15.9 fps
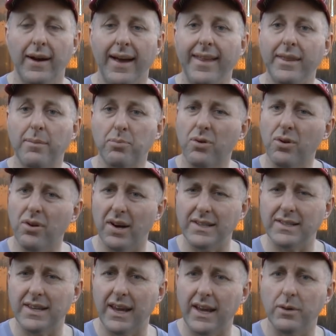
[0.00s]
and the
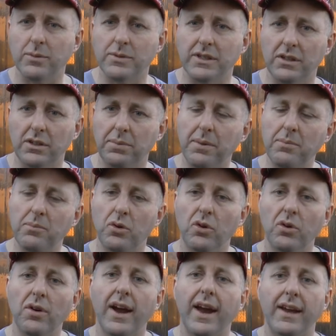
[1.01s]
price tag was a little bit
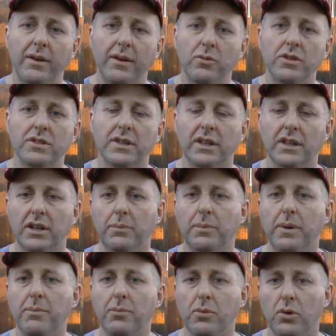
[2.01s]
more, and it was a little
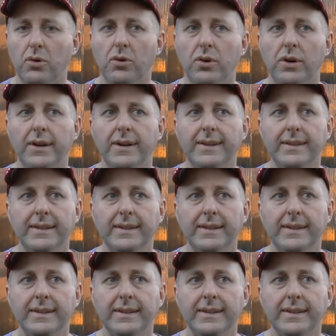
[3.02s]
bit more